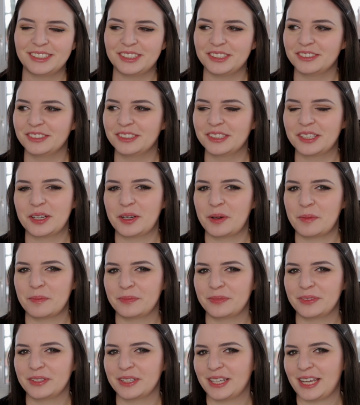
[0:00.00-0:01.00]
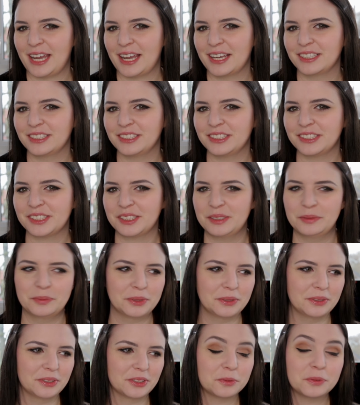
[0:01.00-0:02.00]
to look up the kanji
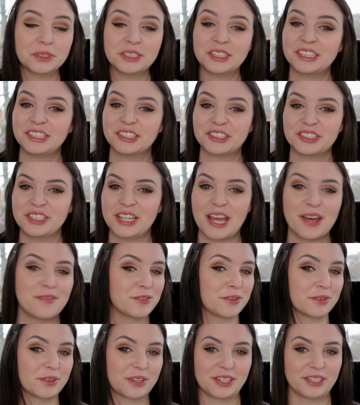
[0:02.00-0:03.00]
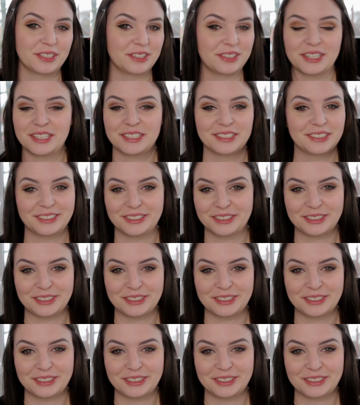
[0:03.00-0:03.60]
symbols, which is never a good thing to